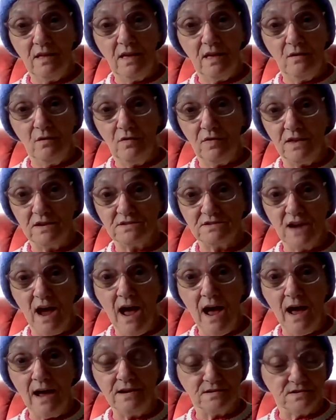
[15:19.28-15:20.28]
the
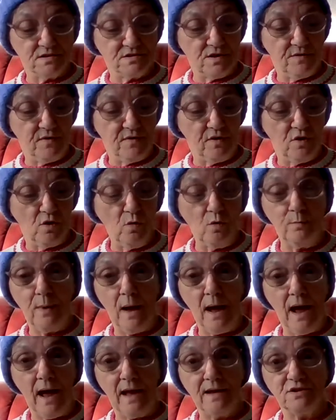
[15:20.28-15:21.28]
sizes, if you go
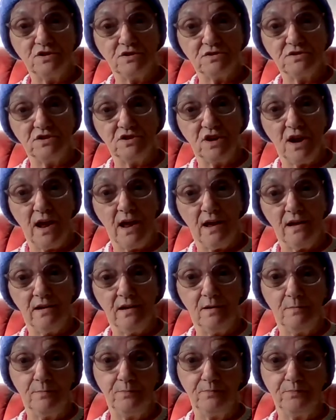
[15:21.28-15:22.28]
by just
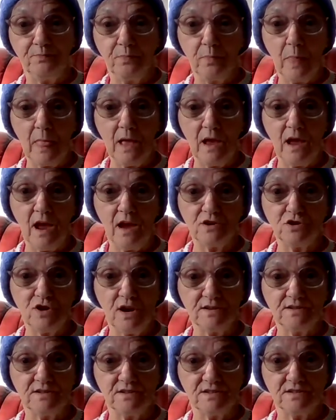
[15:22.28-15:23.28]
your
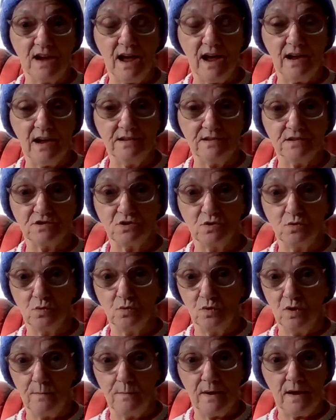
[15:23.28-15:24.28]
chest size, it's going to
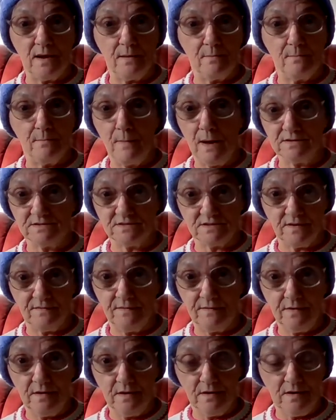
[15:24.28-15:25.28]
be massive.
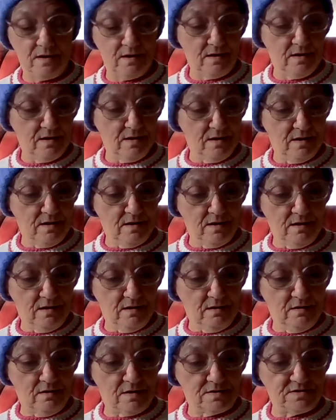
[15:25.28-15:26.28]

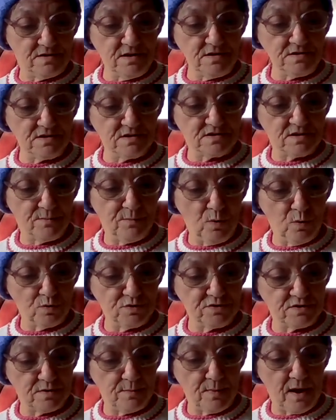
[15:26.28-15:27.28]
Because this is supposed
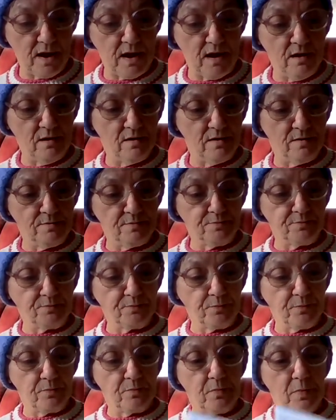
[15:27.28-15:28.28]
to be
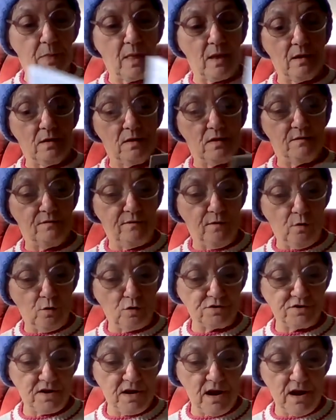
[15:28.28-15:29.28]
the
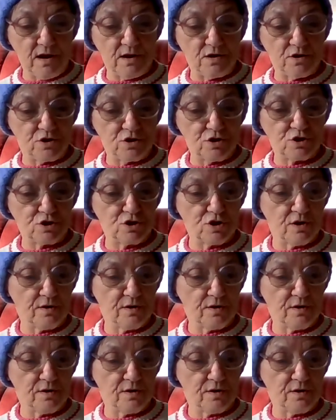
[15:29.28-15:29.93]
40 inch,